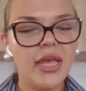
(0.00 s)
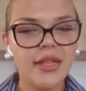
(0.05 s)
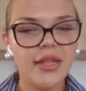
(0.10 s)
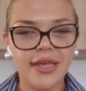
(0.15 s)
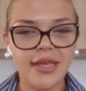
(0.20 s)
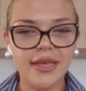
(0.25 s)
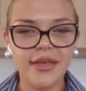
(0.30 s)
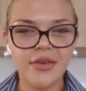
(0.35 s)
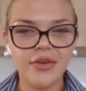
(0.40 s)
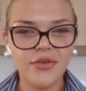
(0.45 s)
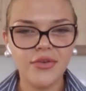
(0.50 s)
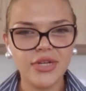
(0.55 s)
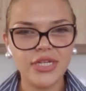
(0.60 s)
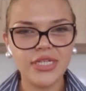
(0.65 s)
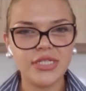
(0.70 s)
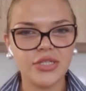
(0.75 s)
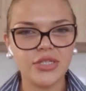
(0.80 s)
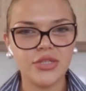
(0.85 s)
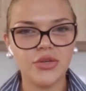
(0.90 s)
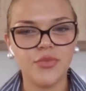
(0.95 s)
thank you,
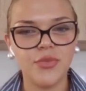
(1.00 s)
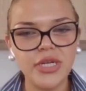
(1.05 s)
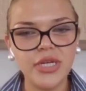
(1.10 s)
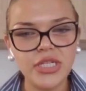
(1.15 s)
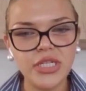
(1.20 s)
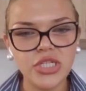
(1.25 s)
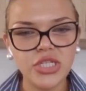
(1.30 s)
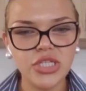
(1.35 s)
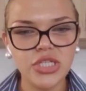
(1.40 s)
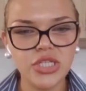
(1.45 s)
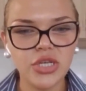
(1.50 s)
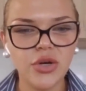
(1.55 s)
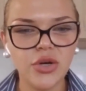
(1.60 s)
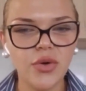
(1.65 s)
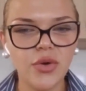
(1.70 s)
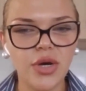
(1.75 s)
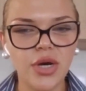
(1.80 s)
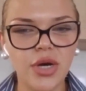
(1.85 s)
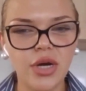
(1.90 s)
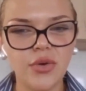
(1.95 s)
Chris, so much.
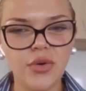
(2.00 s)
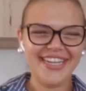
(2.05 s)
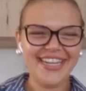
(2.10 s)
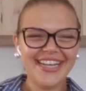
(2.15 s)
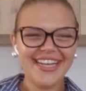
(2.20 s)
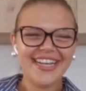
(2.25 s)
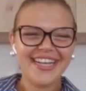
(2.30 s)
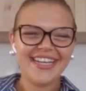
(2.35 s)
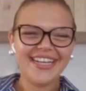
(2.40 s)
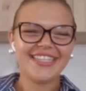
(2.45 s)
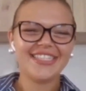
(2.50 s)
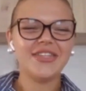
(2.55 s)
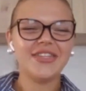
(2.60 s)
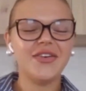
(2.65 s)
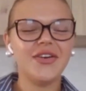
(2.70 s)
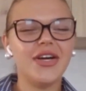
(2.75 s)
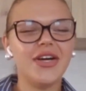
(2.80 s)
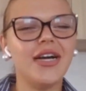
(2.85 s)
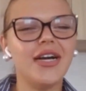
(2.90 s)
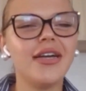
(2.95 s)
Can
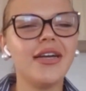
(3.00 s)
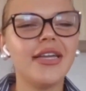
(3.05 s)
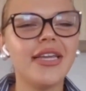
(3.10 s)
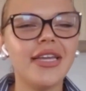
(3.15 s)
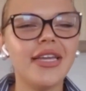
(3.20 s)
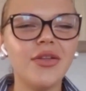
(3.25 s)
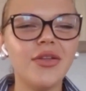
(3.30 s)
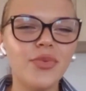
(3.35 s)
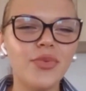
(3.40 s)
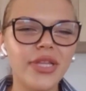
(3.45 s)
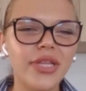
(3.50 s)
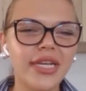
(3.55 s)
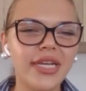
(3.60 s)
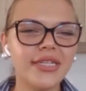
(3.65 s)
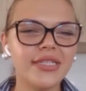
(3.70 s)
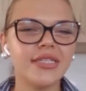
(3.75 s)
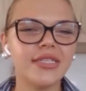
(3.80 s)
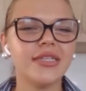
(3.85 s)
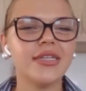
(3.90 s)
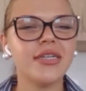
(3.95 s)
you
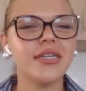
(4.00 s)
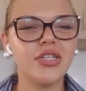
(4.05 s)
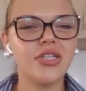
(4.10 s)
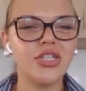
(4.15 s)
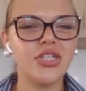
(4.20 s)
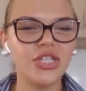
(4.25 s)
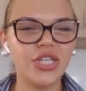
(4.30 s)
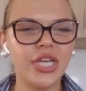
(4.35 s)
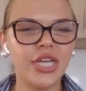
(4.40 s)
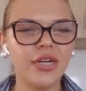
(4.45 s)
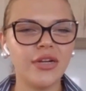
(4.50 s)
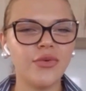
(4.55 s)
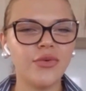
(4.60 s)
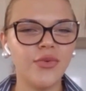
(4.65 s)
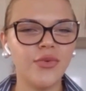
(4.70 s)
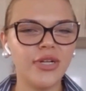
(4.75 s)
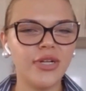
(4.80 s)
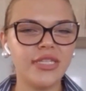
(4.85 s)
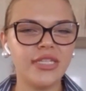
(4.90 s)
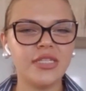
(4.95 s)
please share
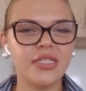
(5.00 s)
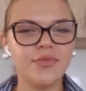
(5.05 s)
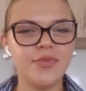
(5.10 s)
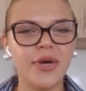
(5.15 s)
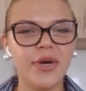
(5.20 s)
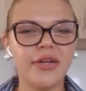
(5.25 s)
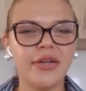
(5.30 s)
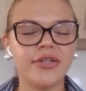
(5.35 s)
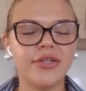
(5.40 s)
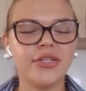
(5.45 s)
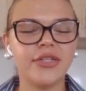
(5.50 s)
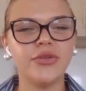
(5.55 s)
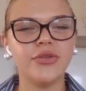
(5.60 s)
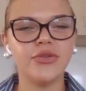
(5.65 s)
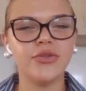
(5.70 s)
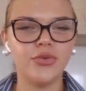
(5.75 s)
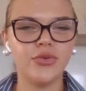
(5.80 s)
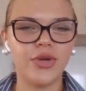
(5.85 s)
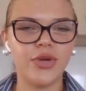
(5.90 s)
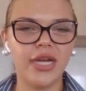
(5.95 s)
what inspired you
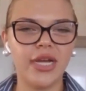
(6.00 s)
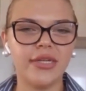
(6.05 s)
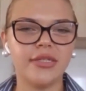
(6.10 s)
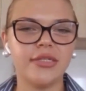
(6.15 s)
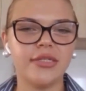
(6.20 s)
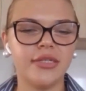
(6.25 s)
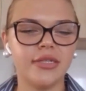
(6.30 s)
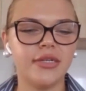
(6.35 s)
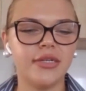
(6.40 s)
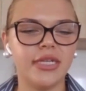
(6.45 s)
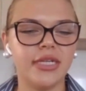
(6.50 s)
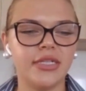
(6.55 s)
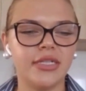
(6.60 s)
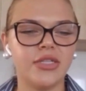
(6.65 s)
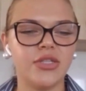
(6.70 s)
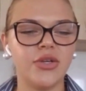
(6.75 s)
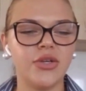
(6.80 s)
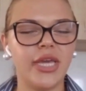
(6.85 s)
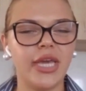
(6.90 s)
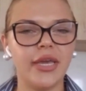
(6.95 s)
to write
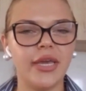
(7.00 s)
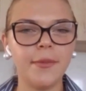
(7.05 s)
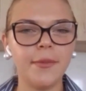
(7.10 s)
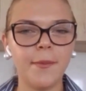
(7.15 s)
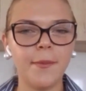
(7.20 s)
It's Okay?